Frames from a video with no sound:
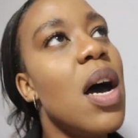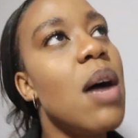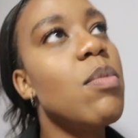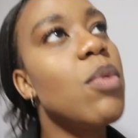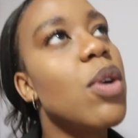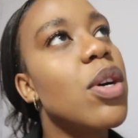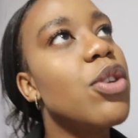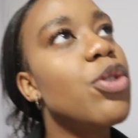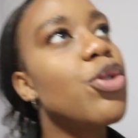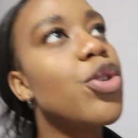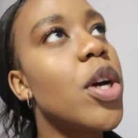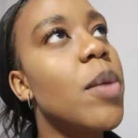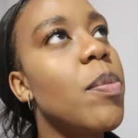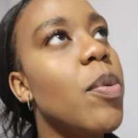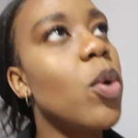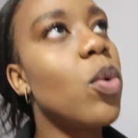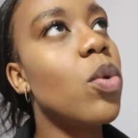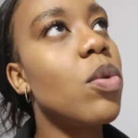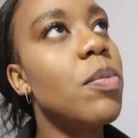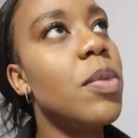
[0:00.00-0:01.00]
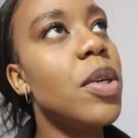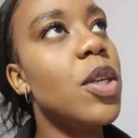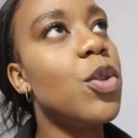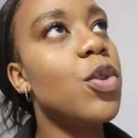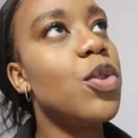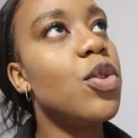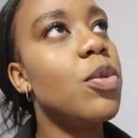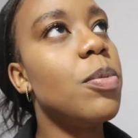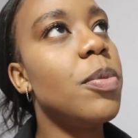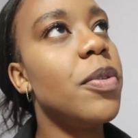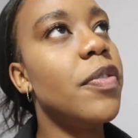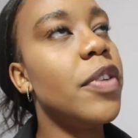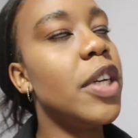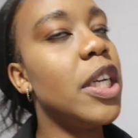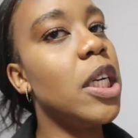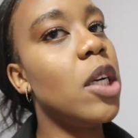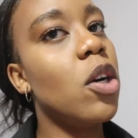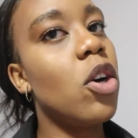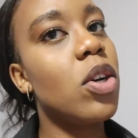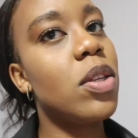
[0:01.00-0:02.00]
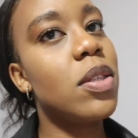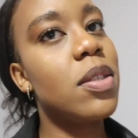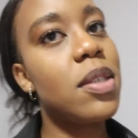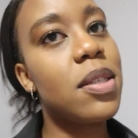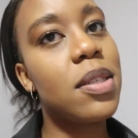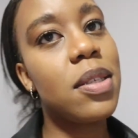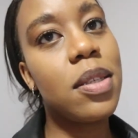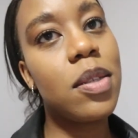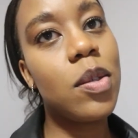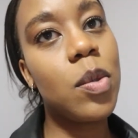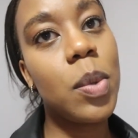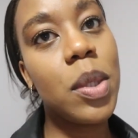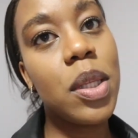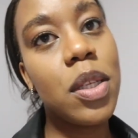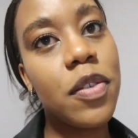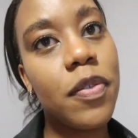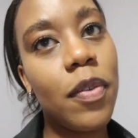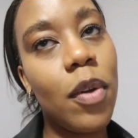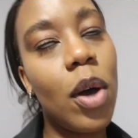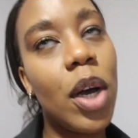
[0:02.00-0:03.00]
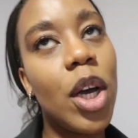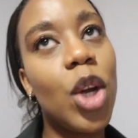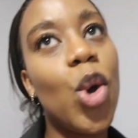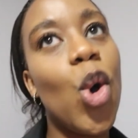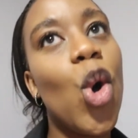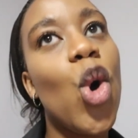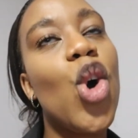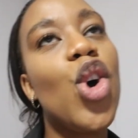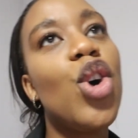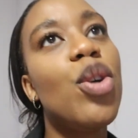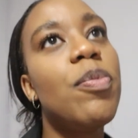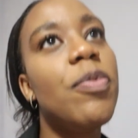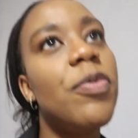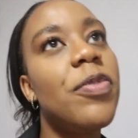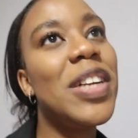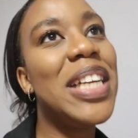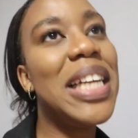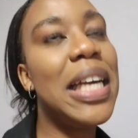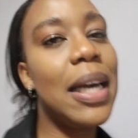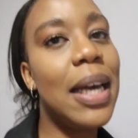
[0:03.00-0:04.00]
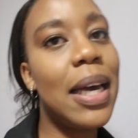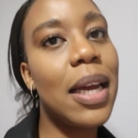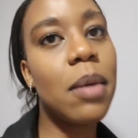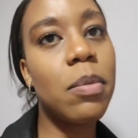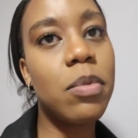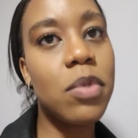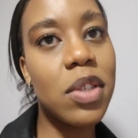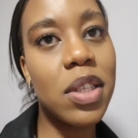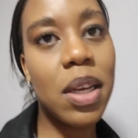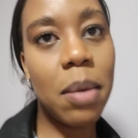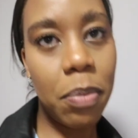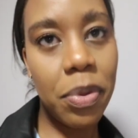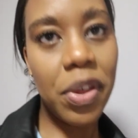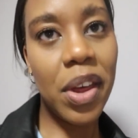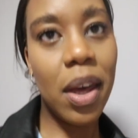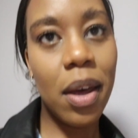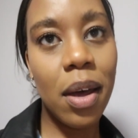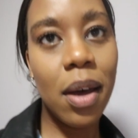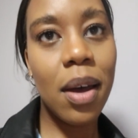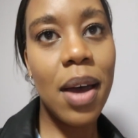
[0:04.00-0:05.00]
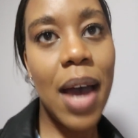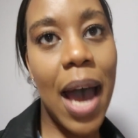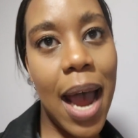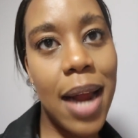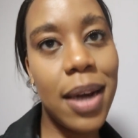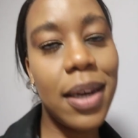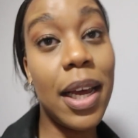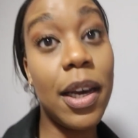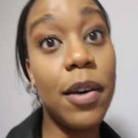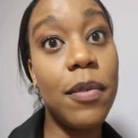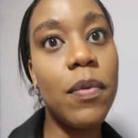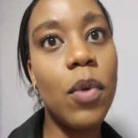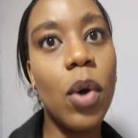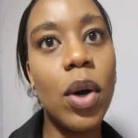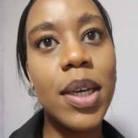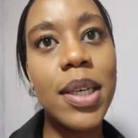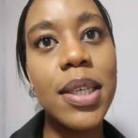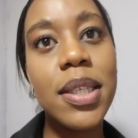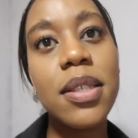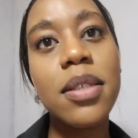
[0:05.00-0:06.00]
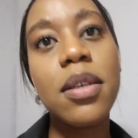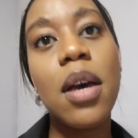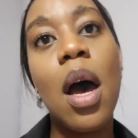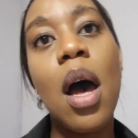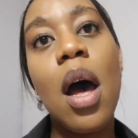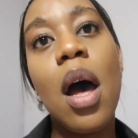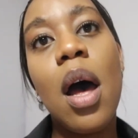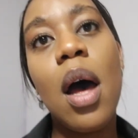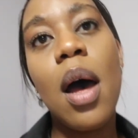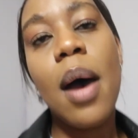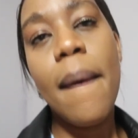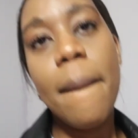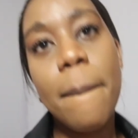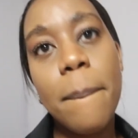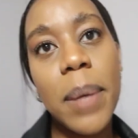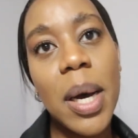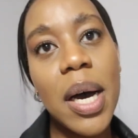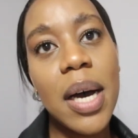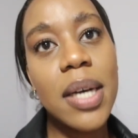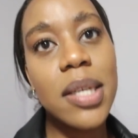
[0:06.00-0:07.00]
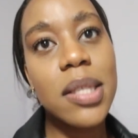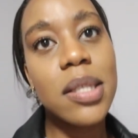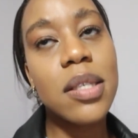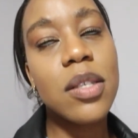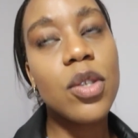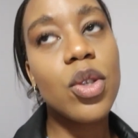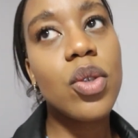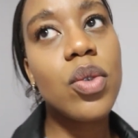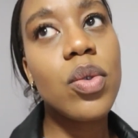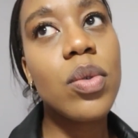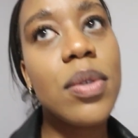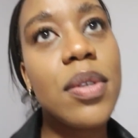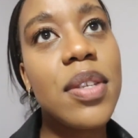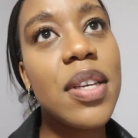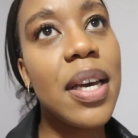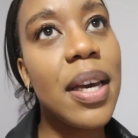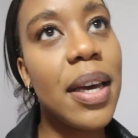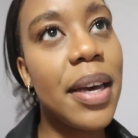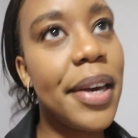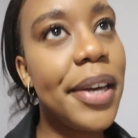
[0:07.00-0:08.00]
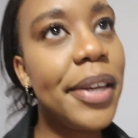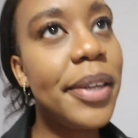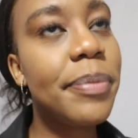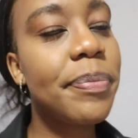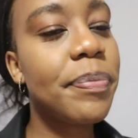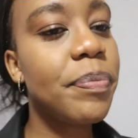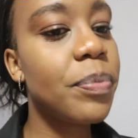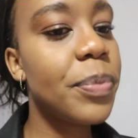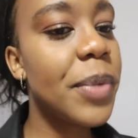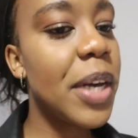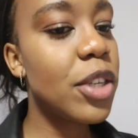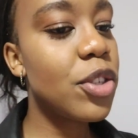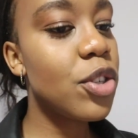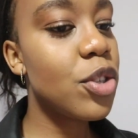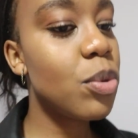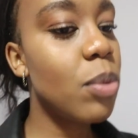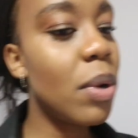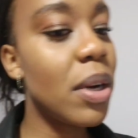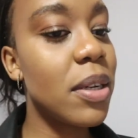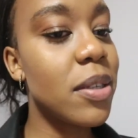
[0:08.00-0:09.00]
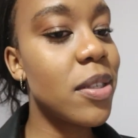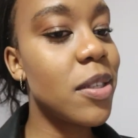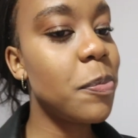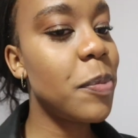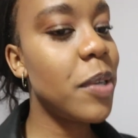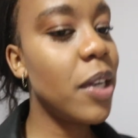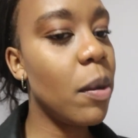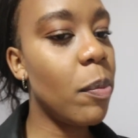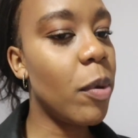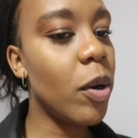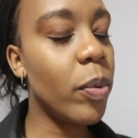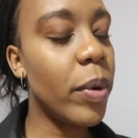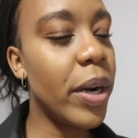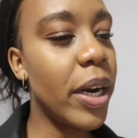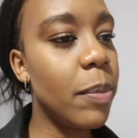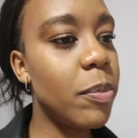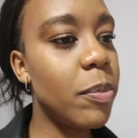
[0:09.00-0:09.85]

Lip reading: I'm gonna try by all means to be very consistent with this vlog and hopefully get up to something and like vlog it. But today I just want to speak about what